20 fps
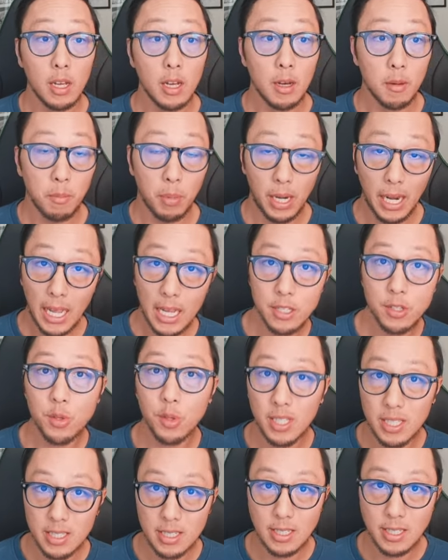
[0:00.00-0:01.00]
But as you
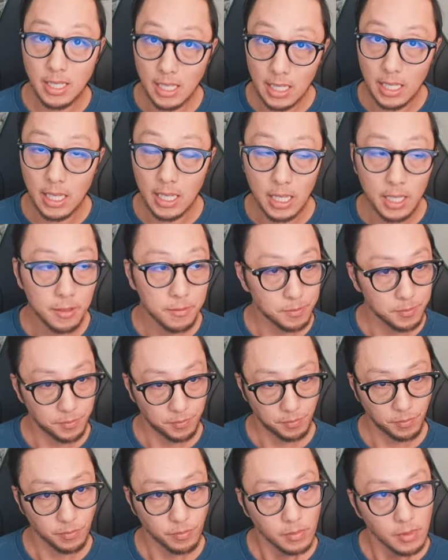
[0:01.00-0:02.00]
can see,
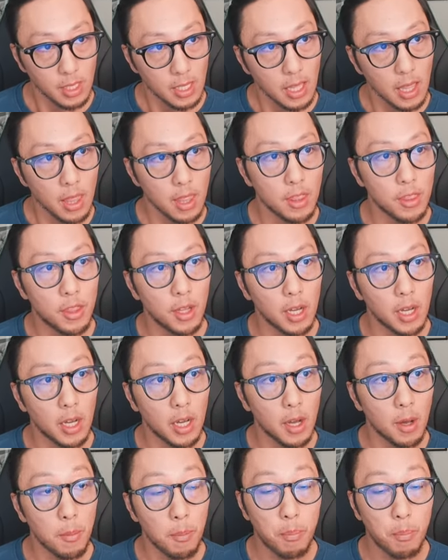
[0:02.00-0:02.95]
the